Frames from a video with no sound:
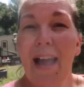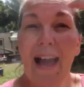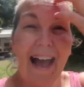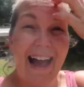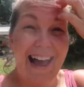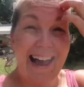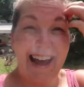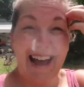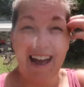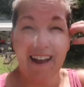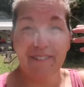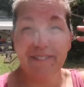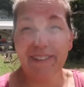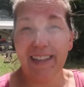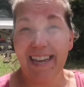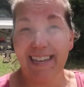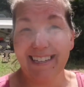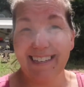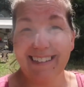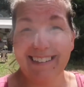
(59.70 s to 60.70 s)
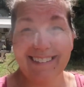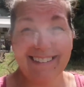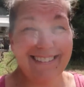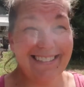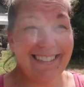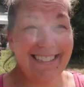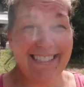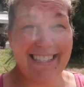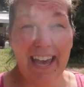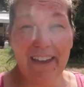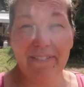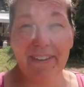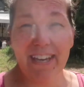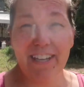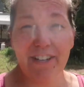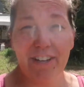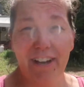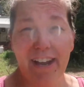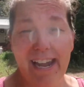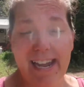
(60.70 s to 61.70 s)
I have like 7 or